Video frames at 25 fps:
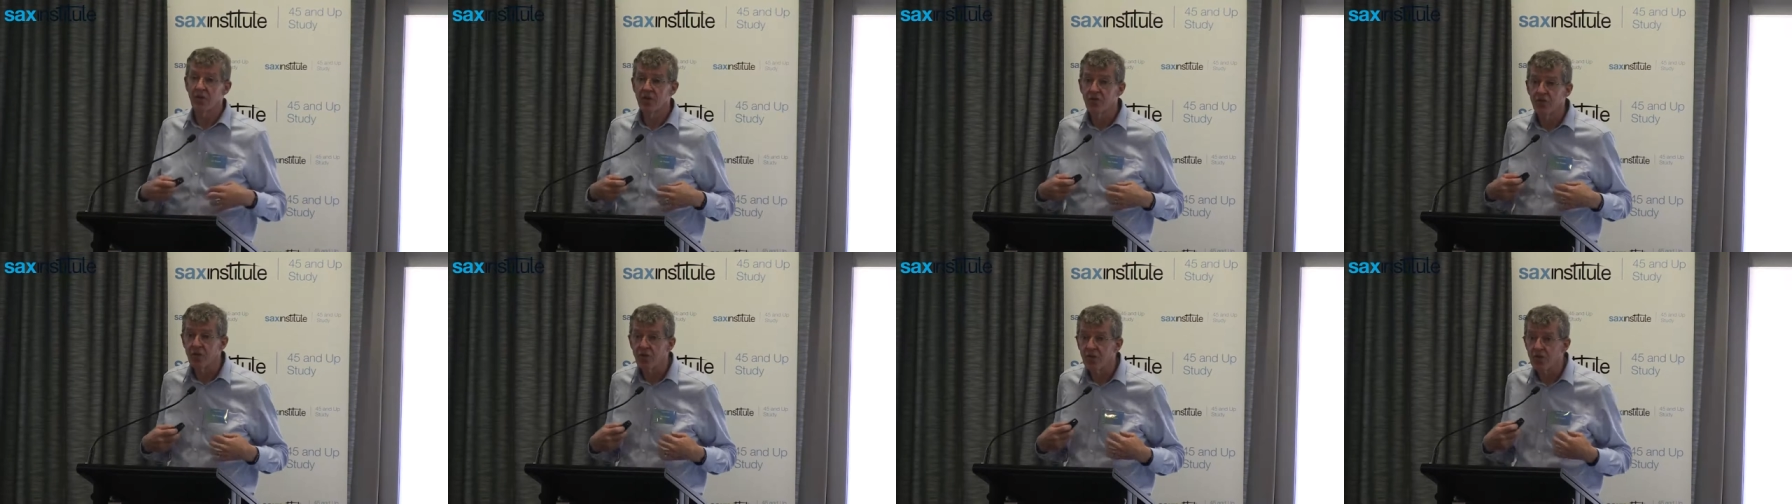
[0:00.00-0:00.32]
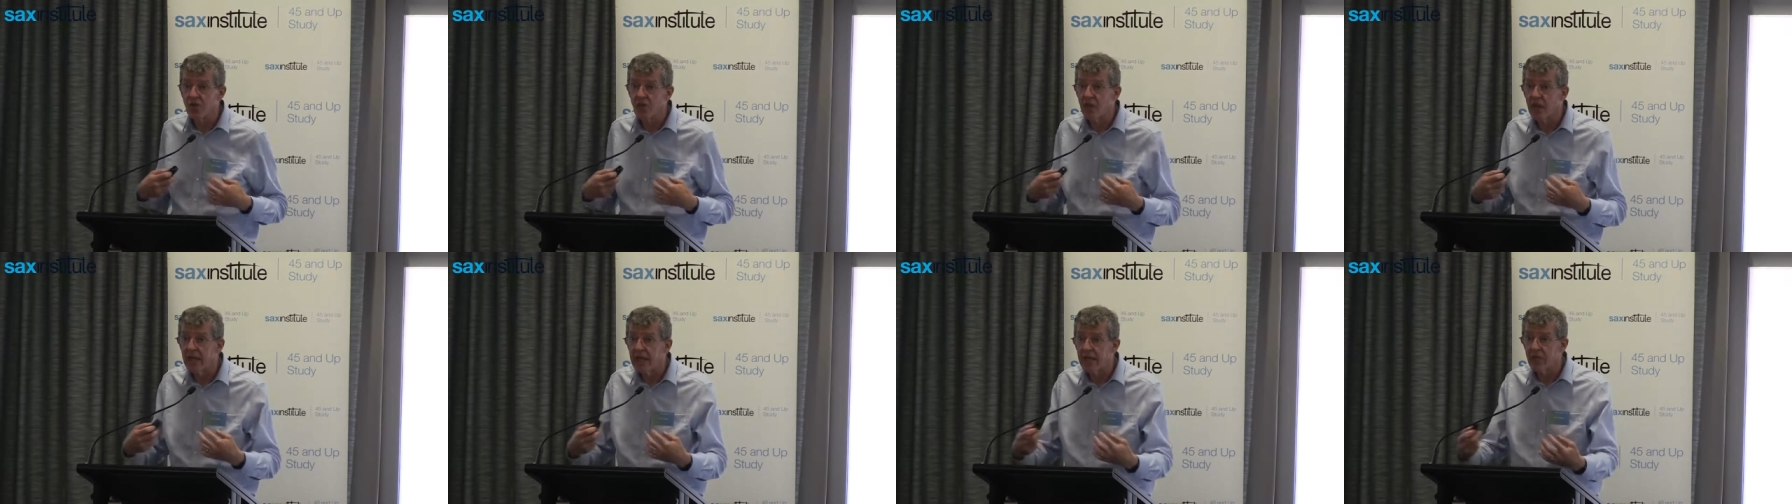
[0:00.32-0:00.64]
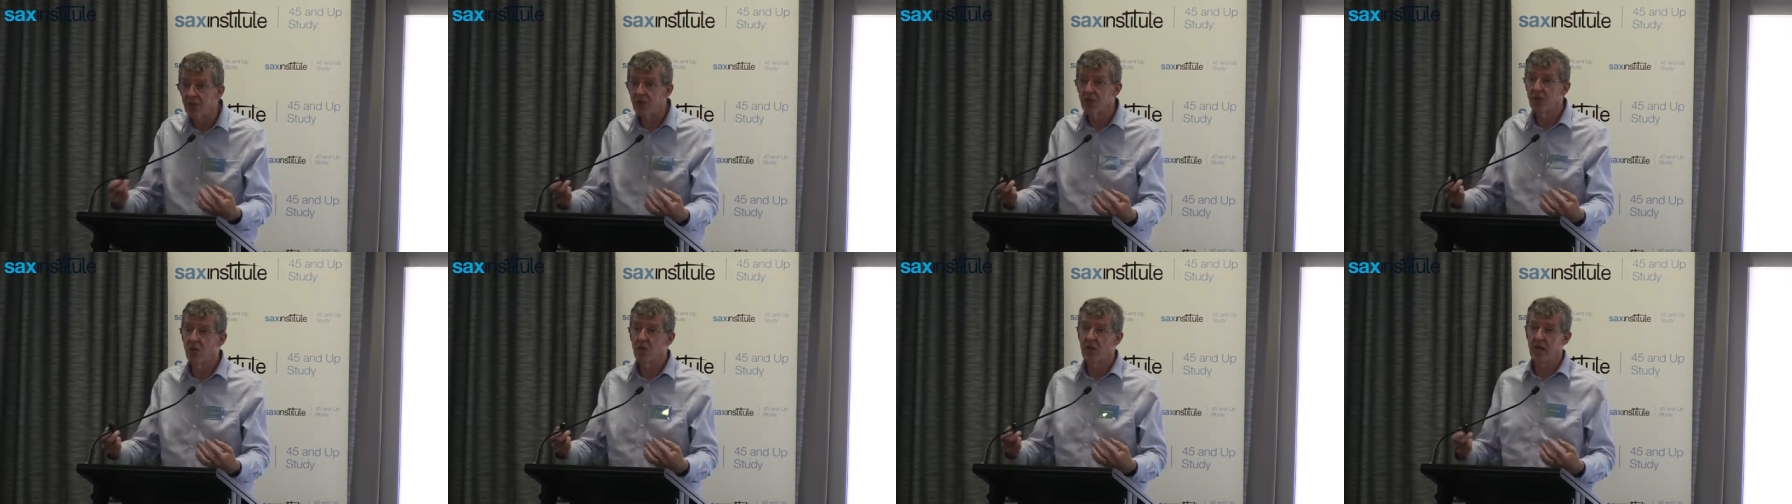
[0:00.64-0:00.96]

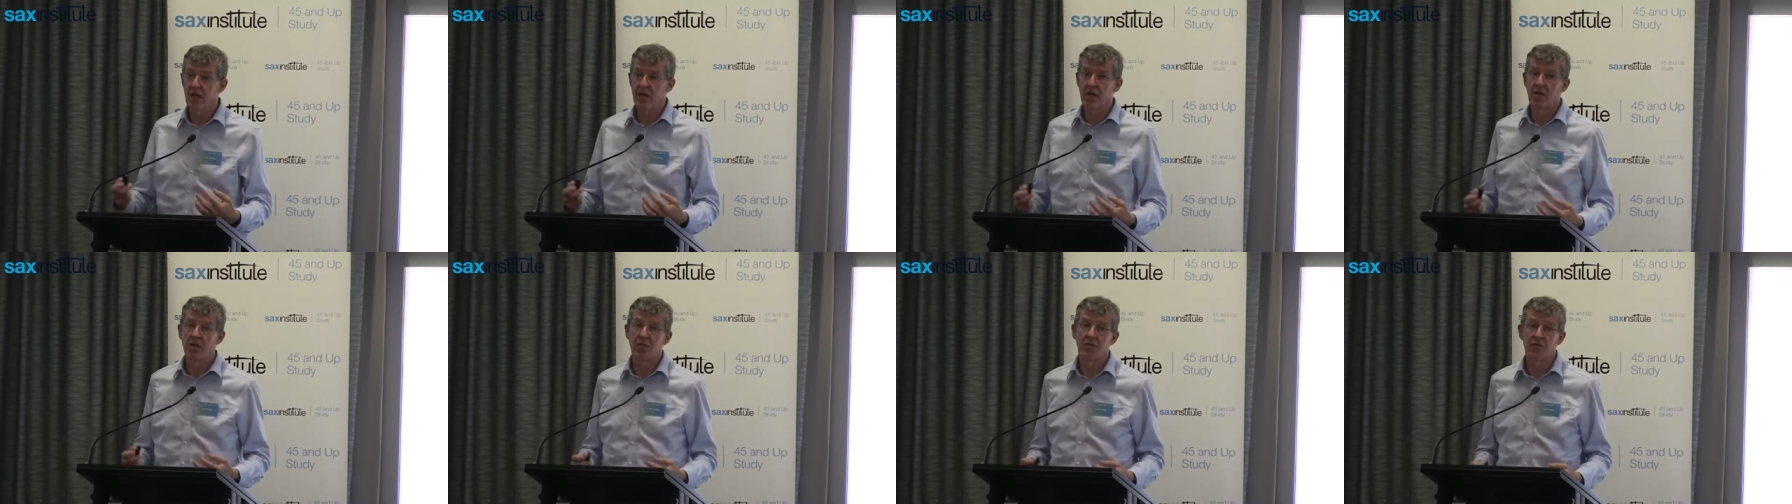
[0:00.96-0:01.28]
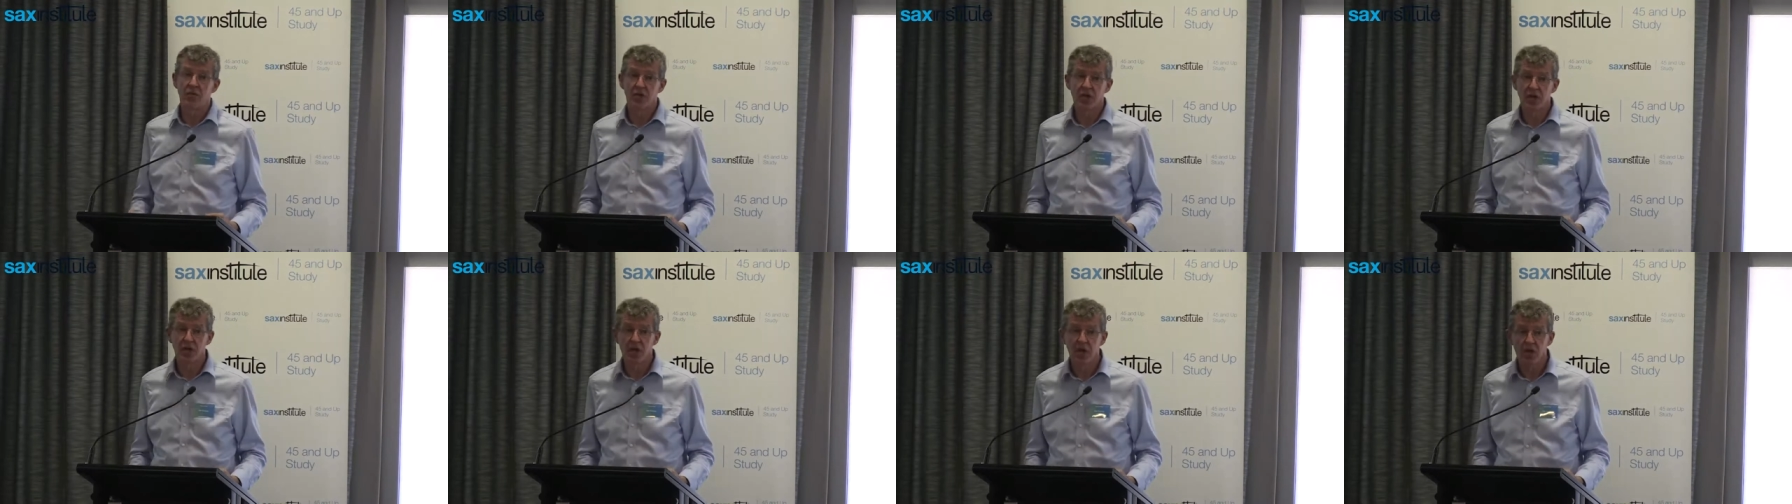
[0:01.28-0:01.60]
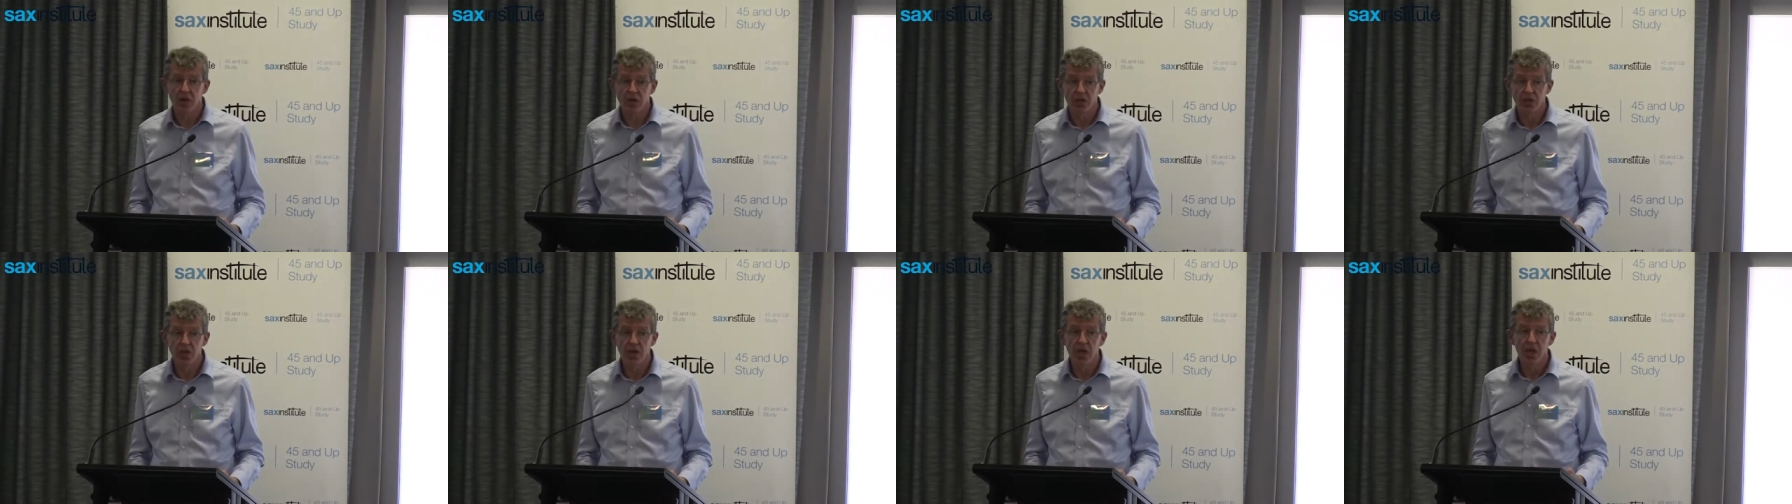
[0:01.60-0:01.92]
translational end of
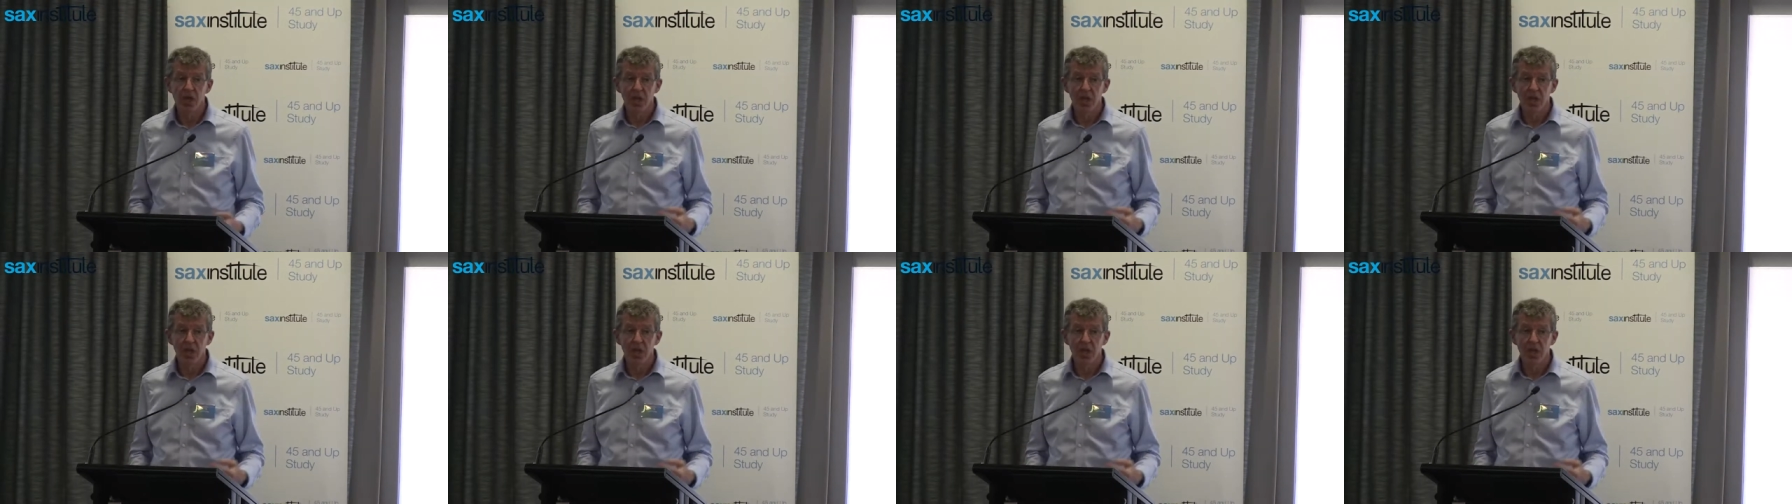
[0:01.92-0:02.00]
research,